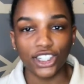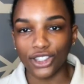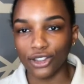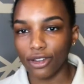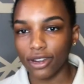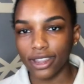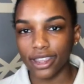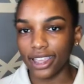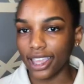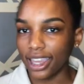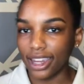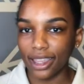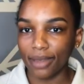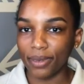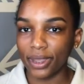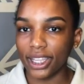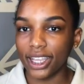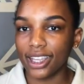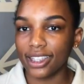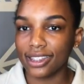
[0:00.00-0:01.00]
just gonna get it,
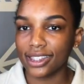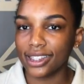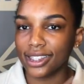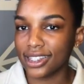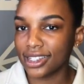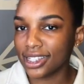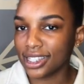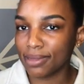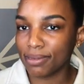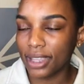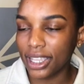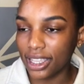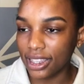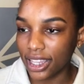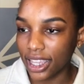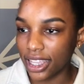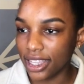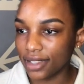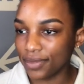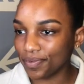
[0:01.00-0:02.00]
because this is just me.
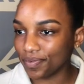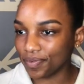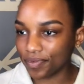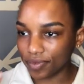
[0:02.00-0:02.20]
Like,